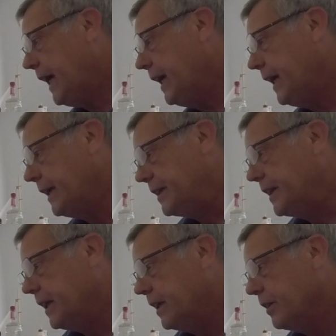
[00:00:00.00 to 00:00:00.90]
and
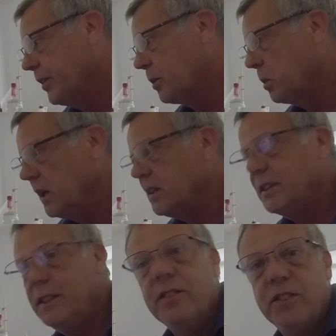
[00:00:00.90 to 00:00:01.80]
the
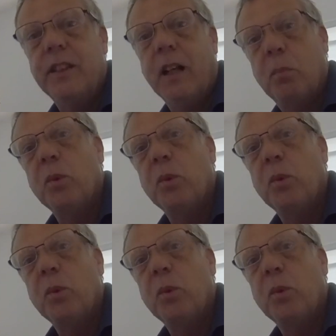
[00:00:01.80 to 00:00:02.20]
quality is not